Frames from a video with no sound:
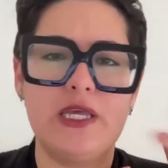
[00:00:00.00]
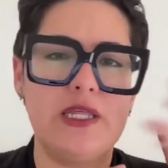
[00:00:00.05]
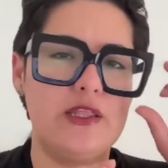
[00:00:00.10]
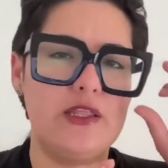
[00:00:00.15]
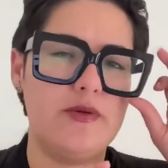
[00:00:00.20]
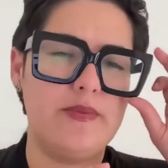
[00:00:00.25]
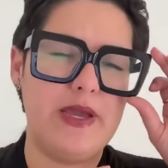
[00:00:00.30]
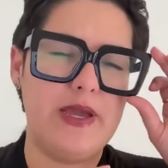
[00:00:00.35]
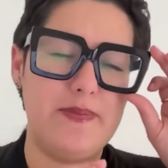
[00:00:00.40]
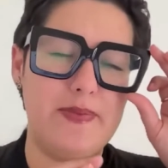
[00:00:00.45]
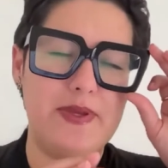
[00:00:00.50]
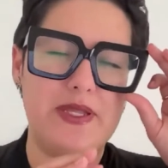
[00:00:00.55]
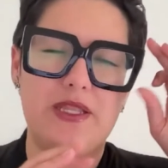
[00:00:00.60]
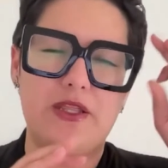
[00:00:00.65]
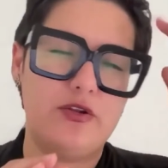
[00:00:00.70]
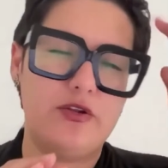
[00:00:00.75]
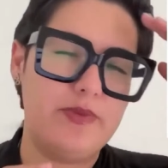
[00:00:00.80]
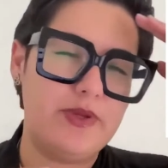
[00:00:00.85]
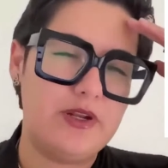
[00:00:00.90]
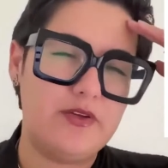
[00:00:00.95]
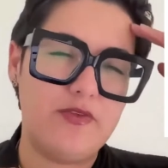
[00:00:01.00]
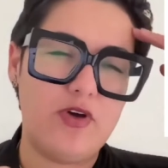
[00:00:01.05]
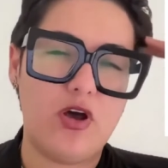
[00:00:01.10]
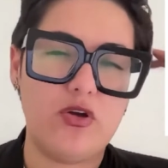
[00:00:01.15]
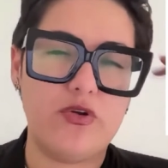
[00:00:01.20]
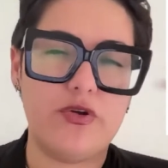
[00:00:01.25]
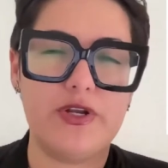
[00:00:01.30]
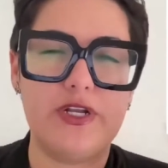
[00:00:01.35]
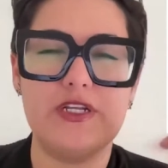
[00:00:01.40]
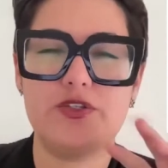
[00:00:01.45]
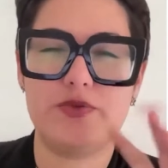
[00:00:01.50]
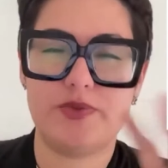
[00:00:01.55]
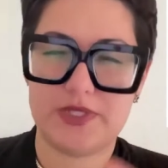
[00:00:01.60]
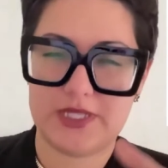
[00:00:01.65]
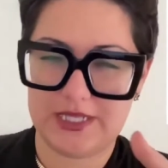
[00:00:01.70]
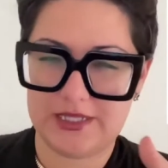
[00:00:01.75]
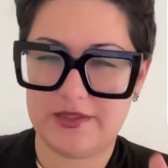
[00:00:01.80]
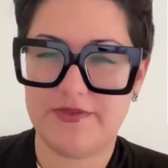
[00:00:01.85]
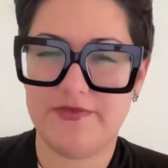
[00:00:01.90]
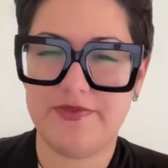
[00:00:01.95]
There might be a little bit of awkwardness with
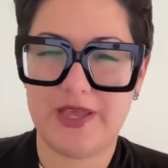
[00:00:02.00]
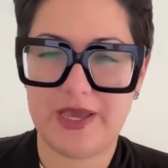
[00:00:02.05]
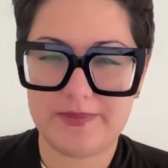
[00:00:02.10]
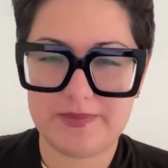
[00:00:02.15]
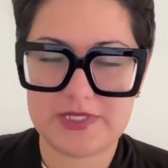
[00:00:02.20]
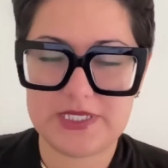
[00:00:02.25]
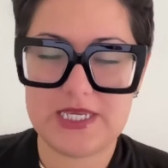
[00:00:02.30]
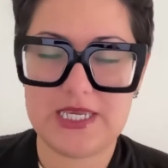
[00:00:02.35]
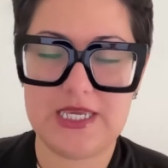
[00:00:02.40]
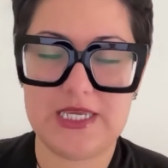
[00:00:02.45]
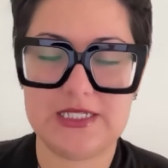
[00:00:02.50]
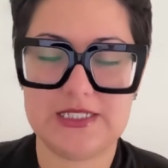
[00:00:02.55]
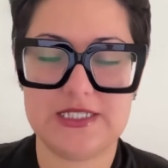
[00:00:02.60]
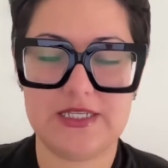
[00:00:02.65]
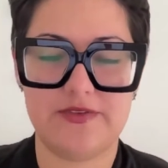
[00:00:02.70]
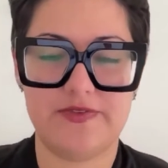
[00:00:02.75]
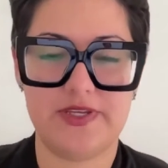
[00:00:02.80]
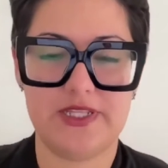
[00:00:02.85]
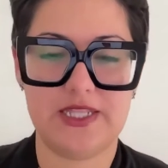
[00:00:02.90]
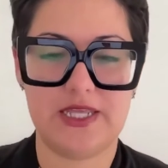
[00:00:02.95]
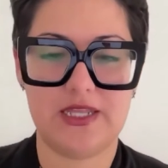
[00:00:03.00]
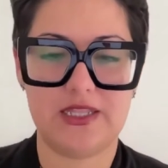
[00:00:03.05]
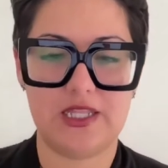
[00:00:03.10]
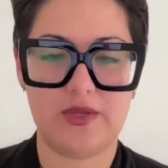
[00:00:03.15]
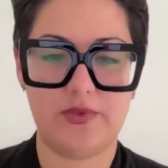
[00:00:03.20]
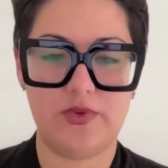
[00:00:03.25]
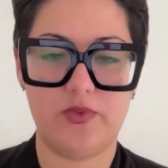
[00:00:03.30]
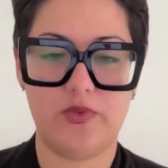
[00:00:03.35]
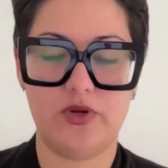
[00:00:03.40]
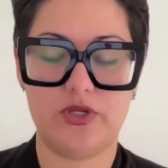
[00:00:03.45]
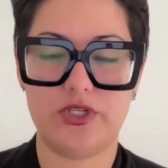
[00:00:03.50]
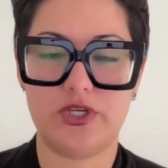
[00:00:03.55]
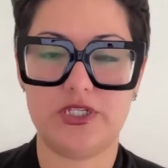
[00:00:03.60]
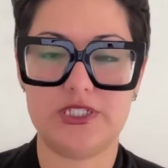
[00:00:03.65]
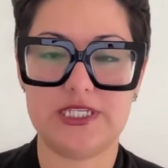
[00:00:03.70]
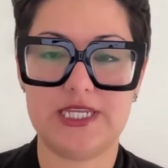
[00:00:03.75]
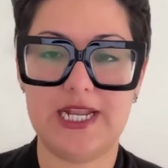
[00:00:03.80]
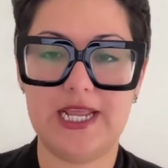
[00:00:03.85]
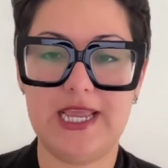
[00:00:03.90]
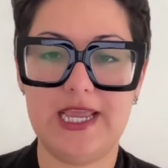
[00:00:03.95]
like the flap T and stuff like that we worked on
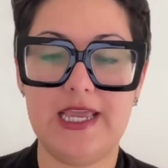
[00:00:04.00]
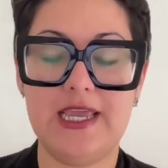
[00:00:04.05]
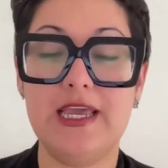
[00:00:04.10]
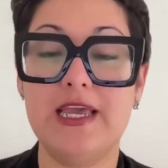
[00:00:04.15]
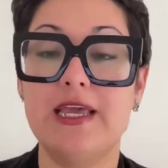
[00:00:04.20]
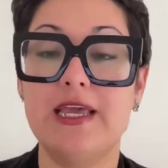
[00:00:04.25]
today.